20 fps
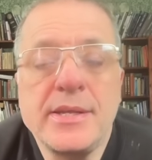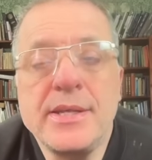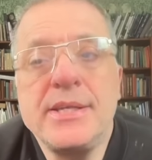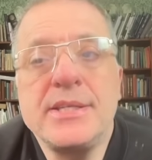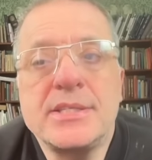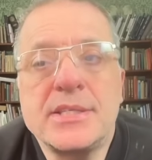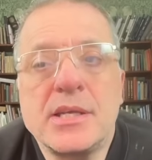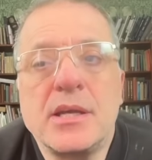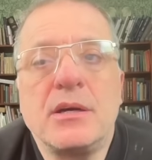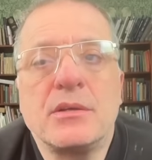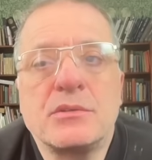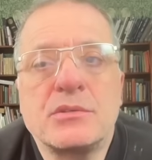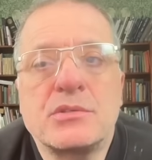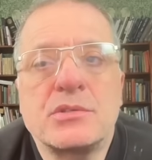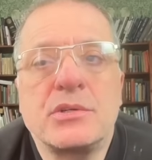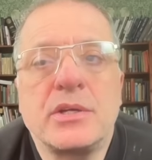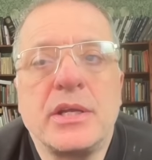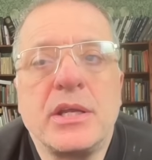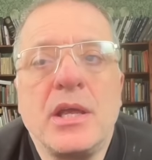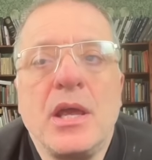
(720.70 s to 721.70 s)
his
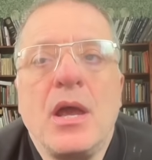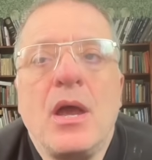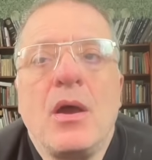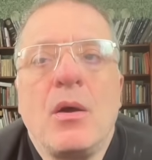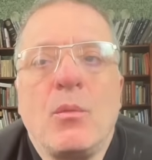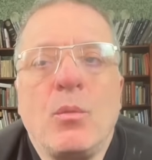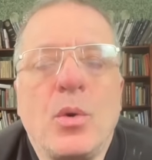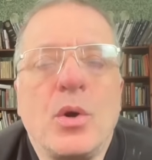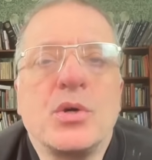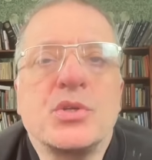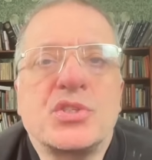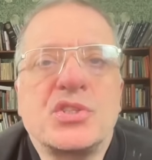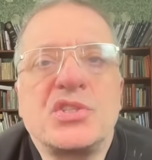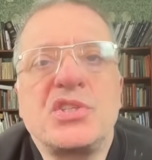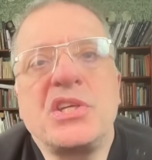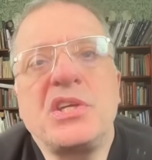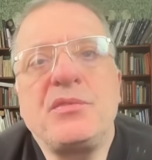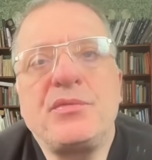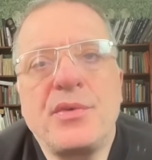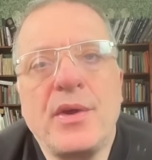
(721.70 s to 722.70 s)
country was
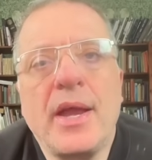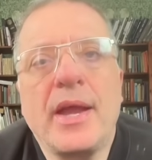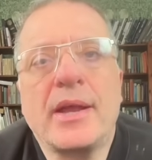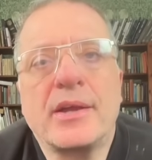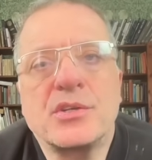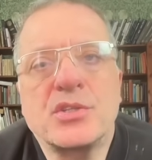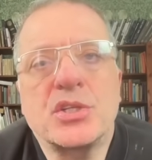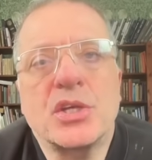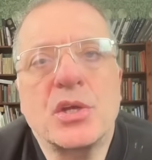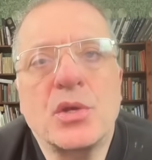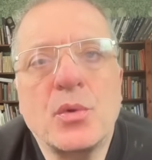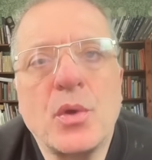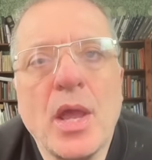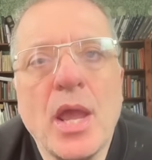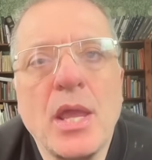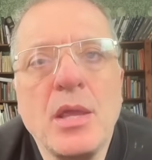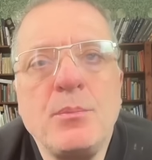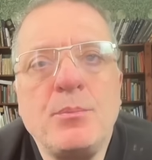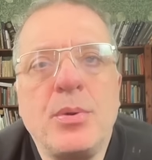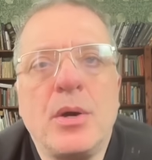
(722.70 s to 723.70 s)
de facto
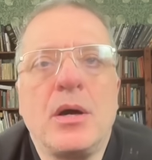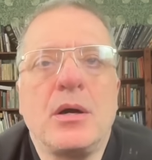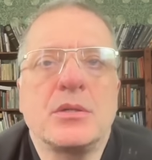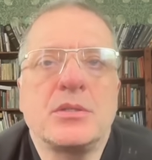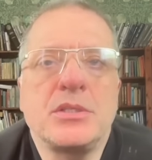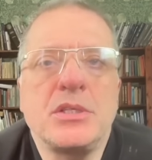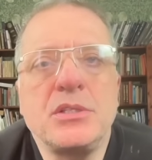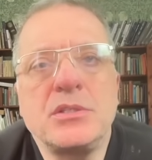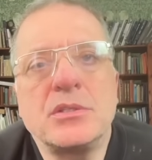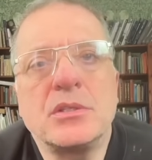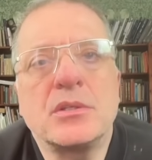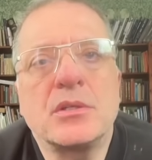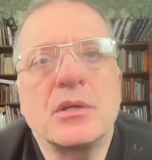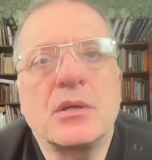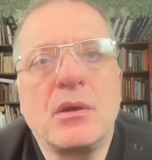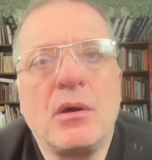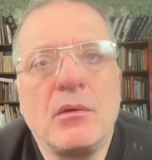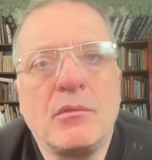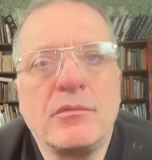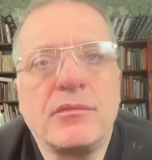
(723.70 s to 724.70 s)
a party to the
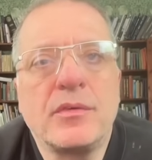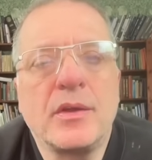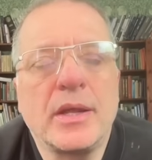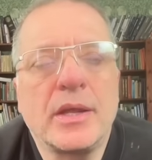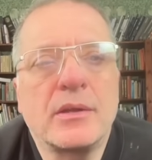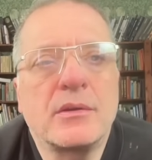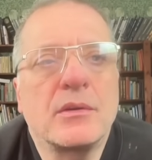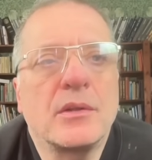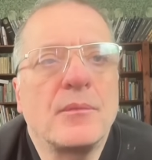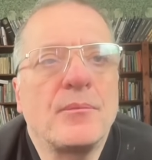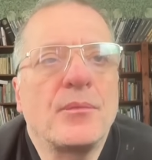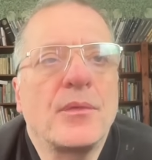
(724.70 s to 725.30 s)
conflict.